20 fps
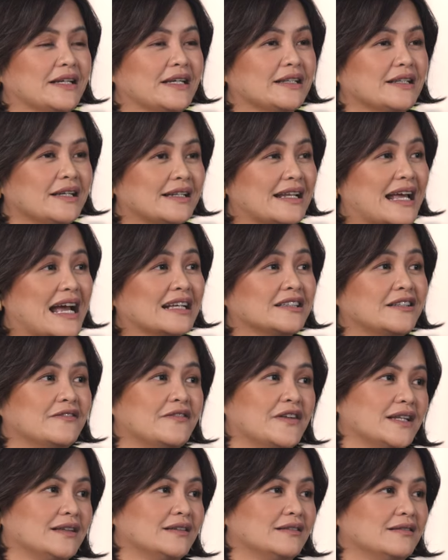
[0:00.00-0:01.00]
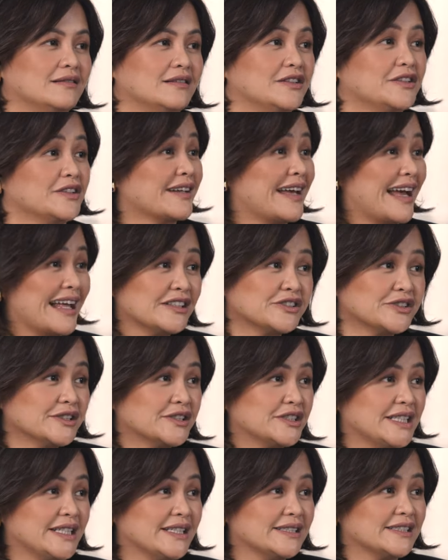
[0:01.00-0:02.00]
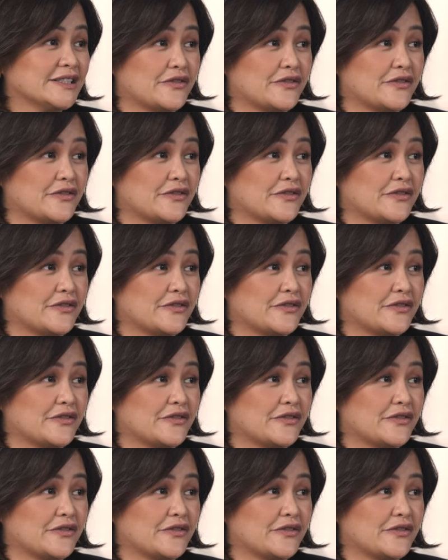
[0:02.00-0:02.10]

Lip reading: it can activate your cancer genes.